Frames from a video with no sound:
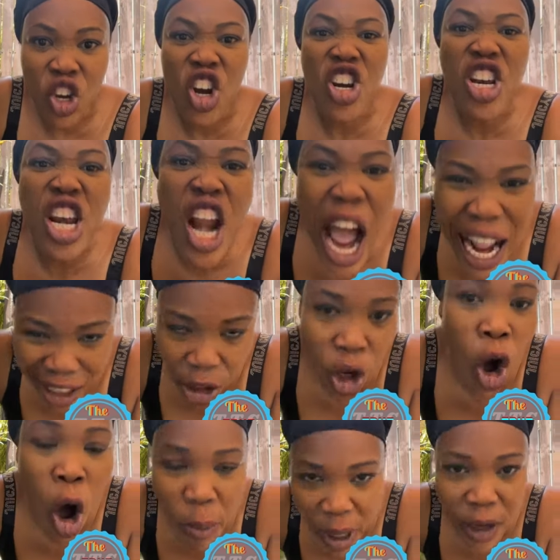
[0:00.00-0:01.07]
You're
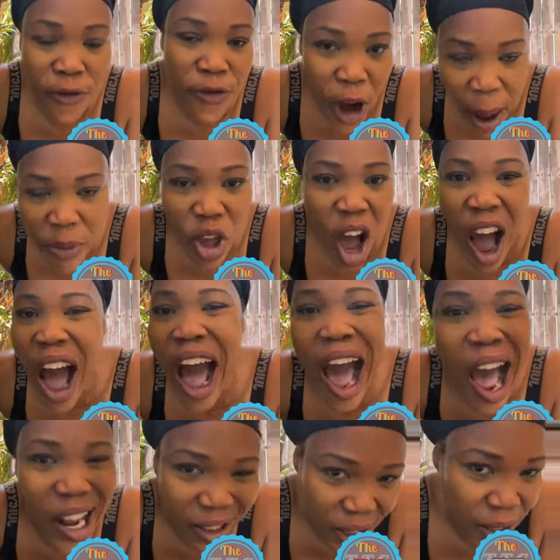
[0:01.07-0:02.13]
not coming from your
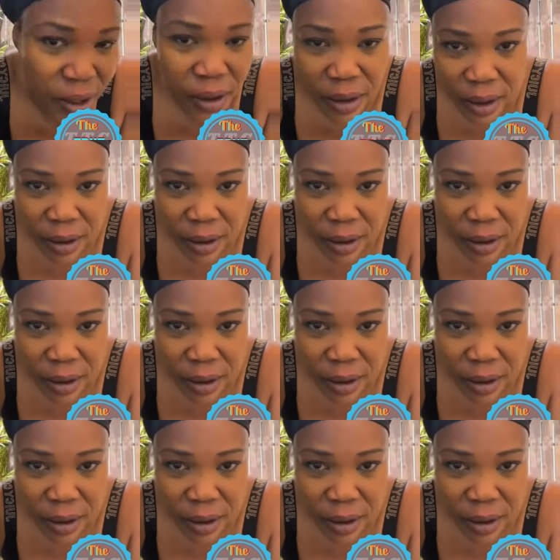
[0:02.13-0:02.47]
heart,